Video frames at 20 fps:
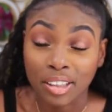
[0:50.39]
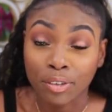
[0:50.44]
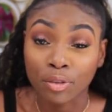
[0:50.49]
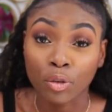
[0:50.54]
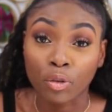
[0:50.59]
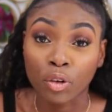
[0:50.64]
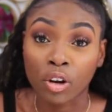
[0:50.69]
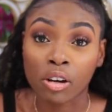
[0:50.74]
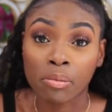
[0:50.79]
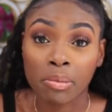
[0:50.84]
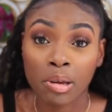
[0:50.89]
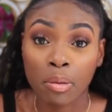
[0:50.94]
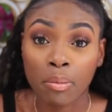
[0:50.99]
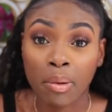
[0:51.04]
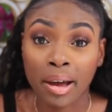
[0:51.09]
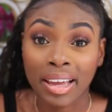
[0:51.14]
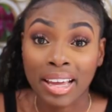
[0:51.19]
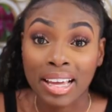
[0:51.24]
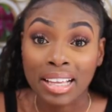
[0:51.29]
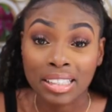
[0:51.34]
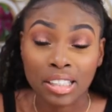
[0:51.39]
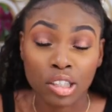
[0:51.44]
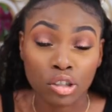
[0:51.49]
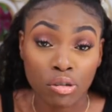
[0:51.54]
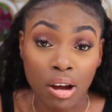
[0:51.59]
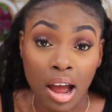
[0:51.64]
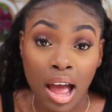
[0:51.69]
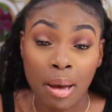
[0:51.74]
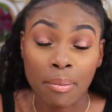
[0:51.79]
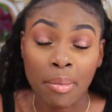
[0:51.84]
So if you follow me on my
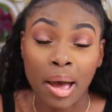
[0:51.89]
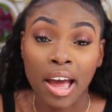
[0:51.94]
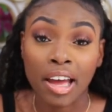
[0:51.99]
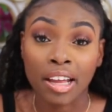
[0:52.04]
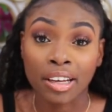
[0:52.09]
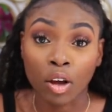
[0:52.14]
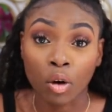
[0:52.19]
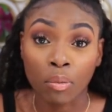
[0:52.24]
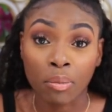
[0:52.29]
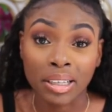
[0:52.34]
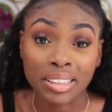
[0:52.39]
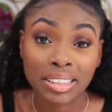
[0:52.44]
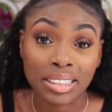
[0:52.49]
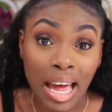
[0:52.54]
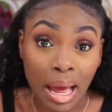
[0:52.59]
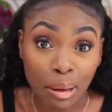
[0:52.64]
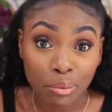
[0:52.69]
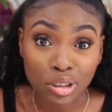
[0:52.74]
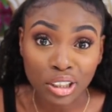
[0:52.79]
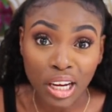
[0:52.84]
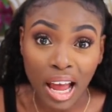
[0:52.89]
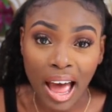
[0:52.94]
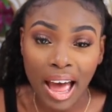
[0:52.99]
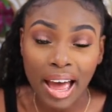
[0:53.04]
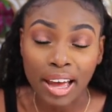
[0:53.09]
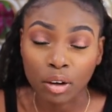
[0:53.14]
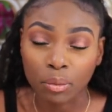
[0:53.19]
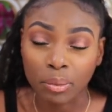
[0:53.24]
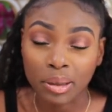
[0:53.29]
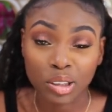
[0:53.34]
Instagram and on my
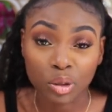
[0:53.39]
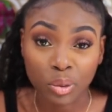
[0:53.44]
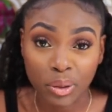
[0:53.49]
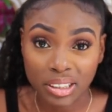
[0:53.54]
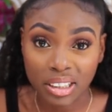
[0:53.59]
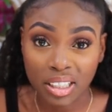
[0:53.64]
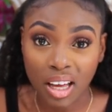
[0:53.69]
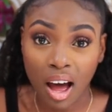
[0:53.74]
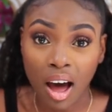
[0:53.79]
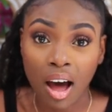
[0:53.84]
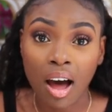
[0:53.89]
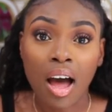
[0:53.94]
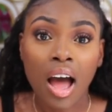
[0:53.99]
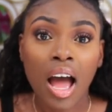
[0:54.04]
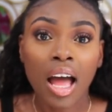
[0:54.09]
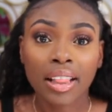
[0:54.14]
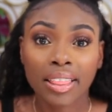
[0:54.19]
Snapchat and on my Twitter,